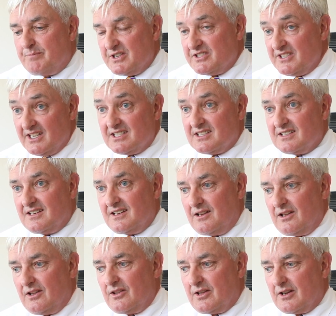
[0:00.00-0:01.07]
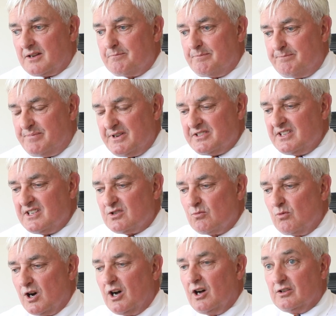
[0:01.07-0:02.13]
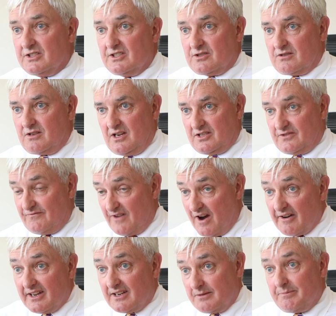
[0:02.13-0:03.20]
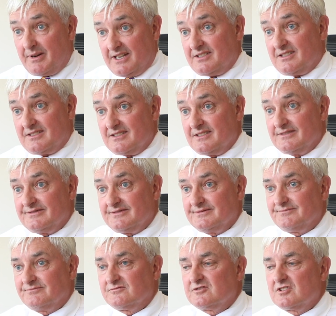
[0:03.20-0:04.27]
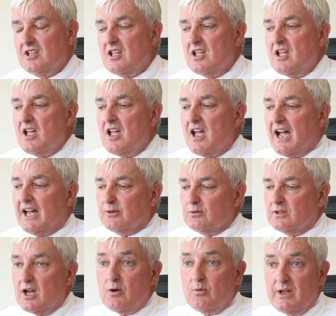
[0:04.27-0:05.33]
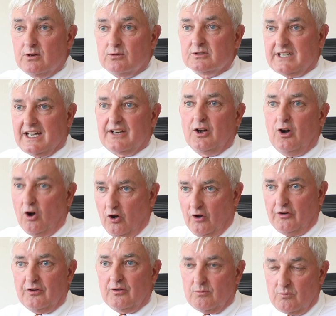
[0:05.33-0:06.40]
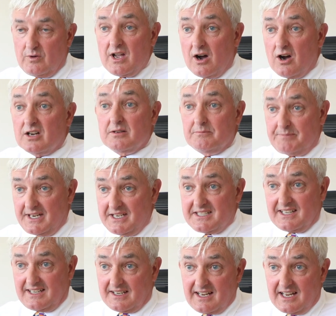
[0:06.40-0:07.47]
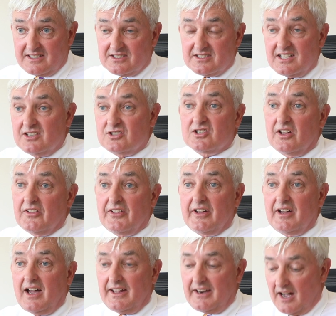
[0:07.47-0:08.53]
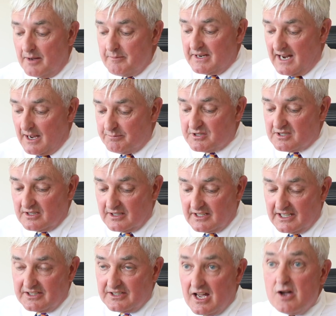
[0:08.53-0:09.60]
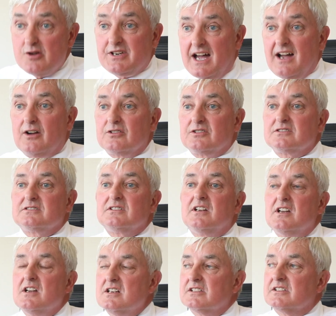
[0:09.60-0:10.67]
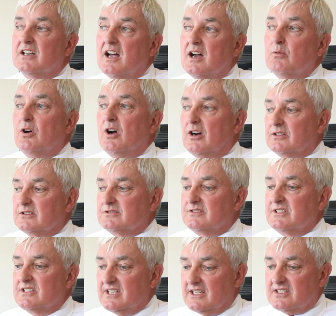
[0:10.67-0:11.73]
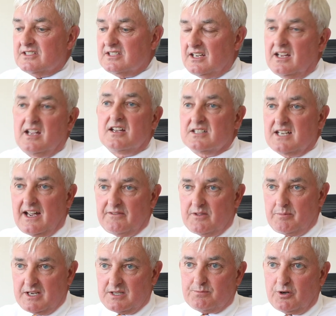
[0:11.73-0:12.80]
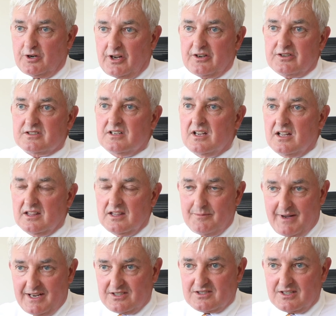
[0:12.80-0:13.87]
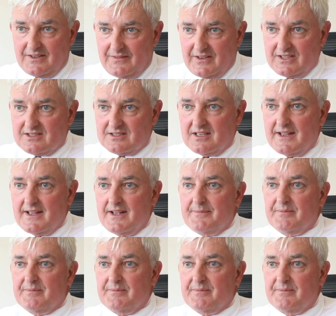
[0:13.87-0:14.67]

The business world is very competitive. And although we all get on, we are competing against each other. And I'm in absolutely no doubt that I want RL360 to have the best products, the best service,